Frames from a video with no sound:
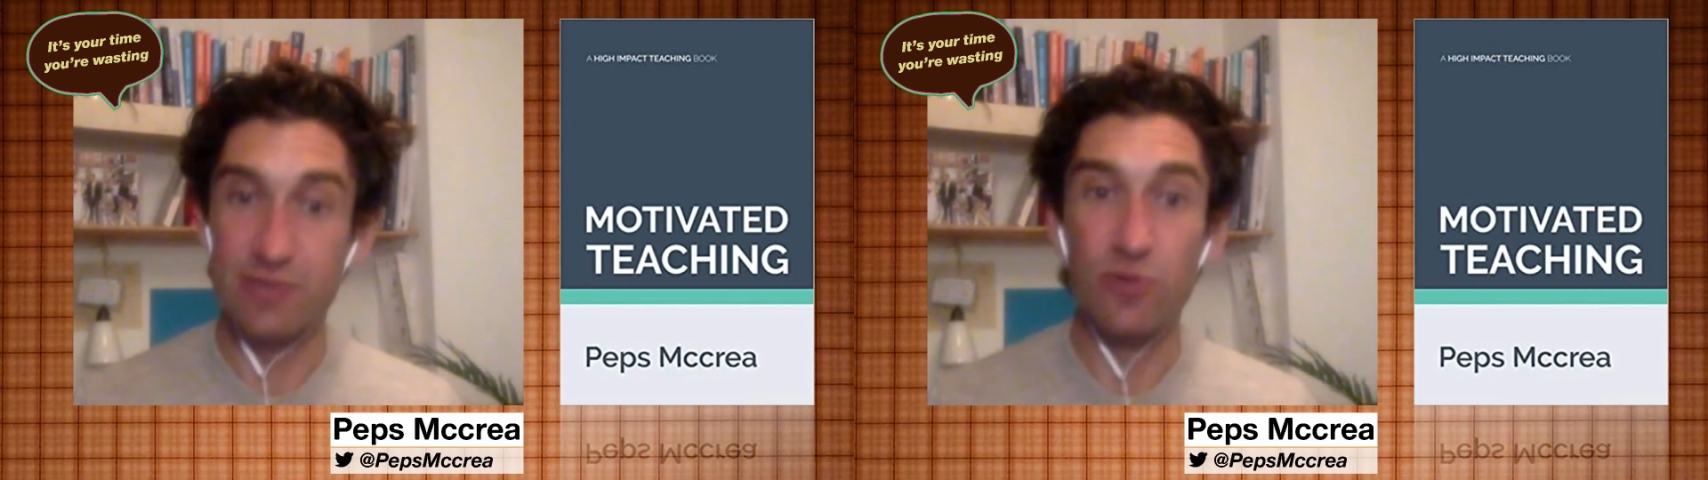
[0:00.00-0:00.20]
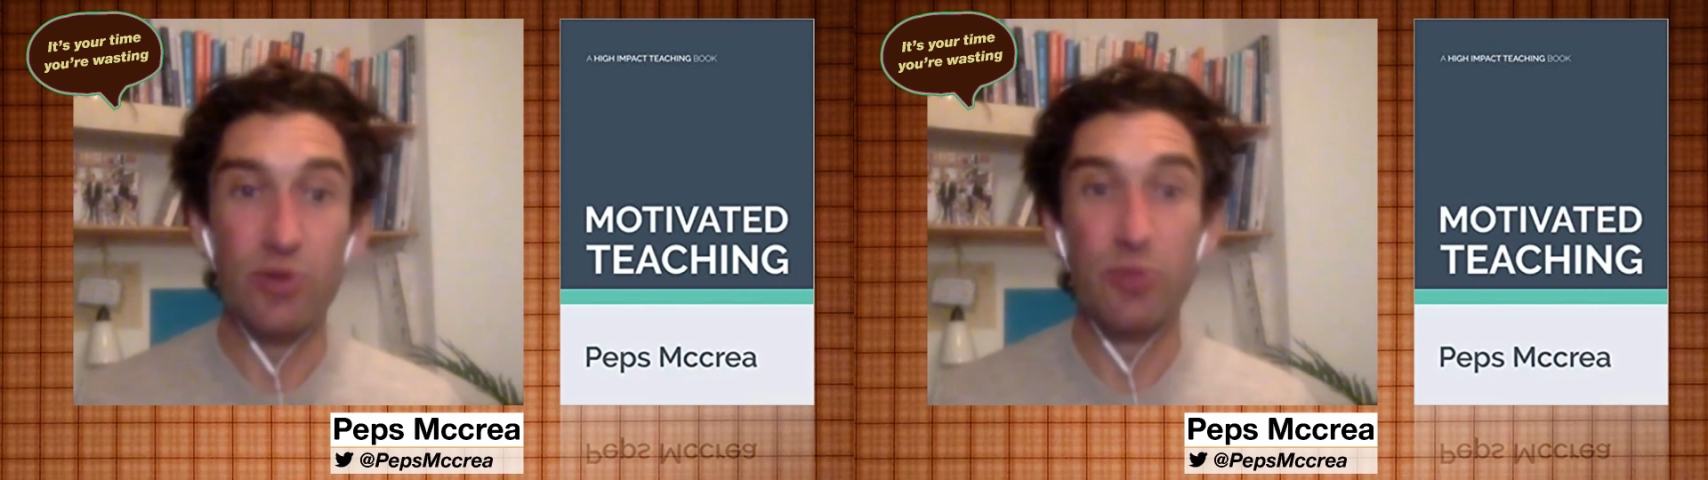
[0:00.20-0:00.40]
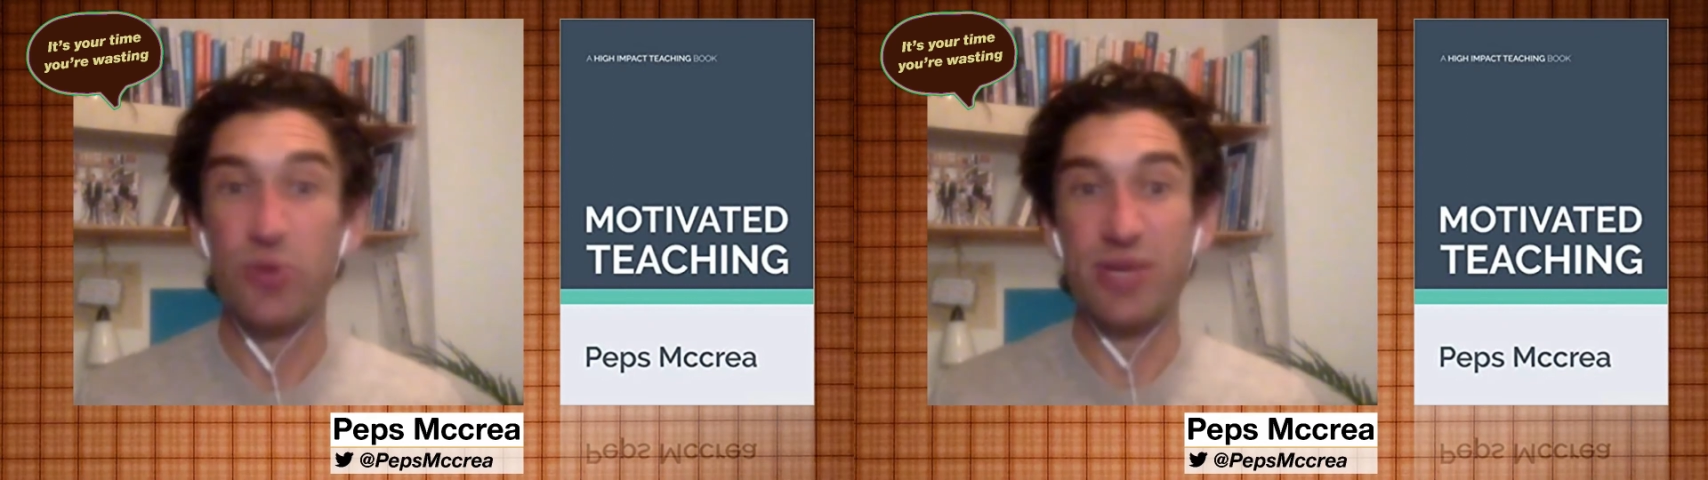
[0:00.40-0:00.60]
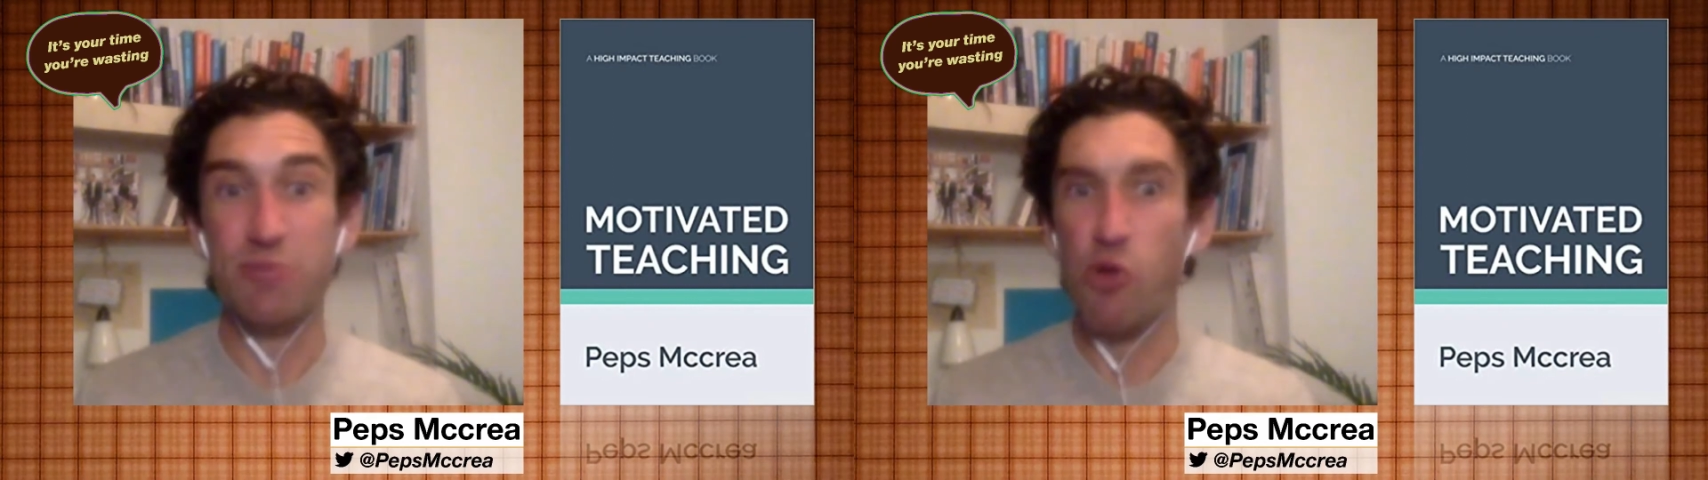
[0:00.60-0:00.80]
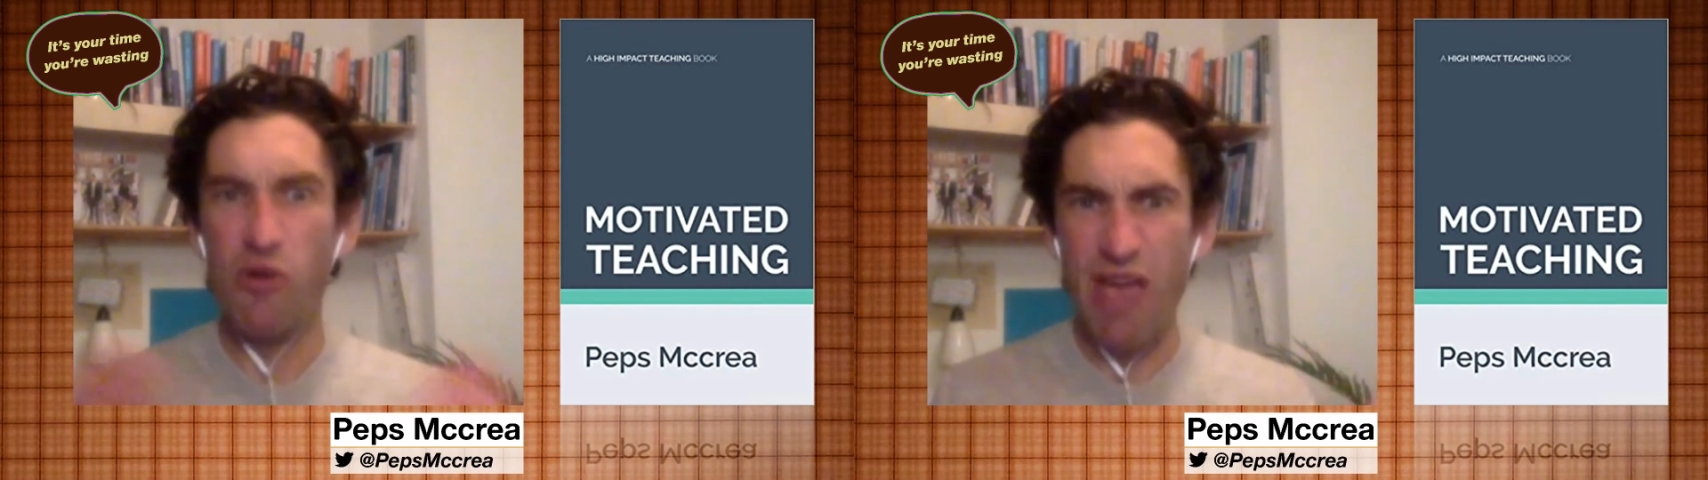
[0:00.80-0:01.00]
We don't want to put
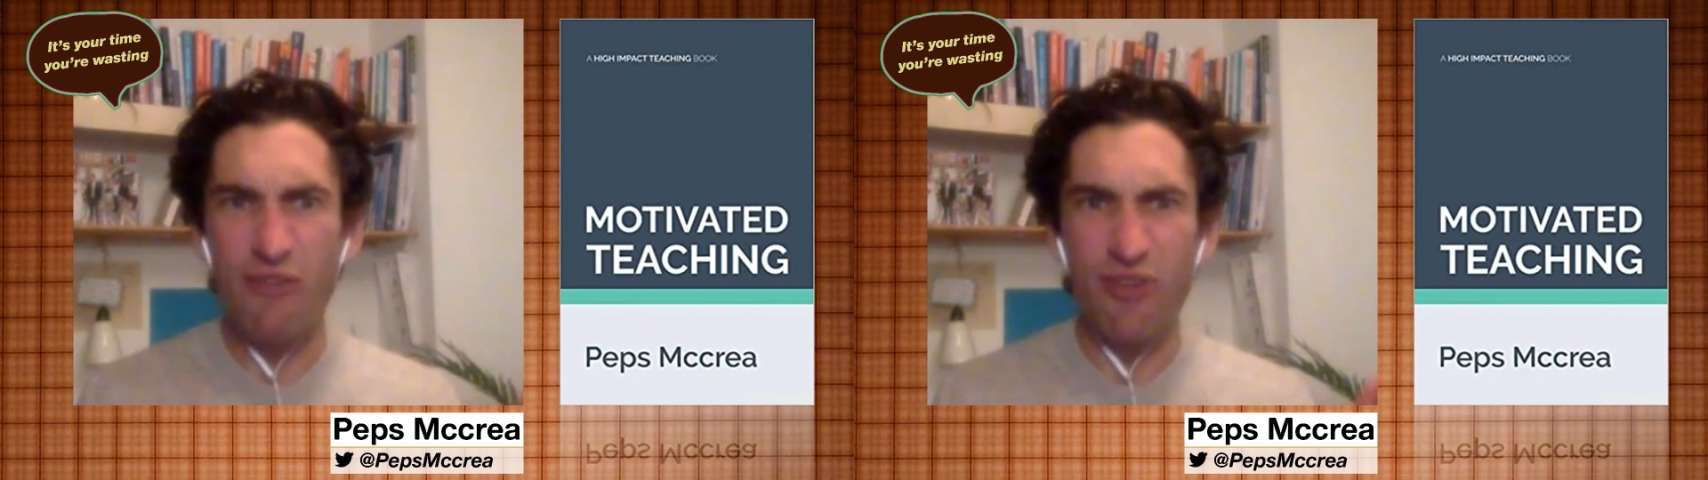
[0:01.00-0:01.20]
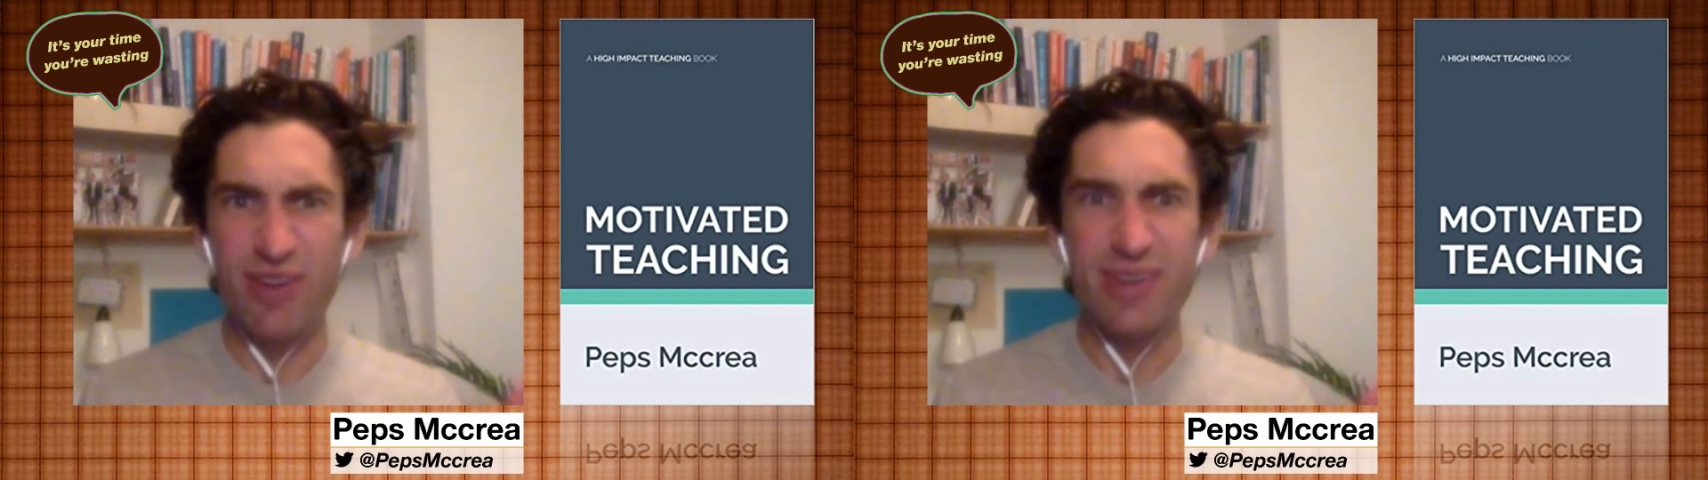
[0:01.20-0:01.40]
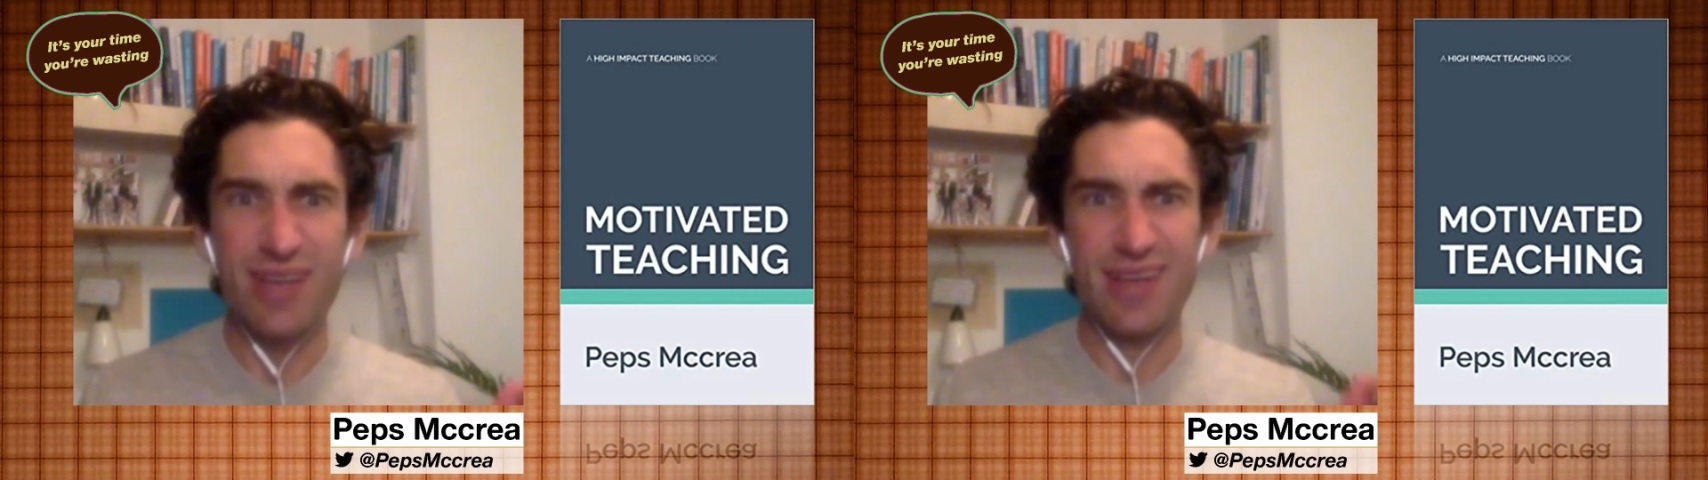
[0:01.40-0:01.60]
in more effort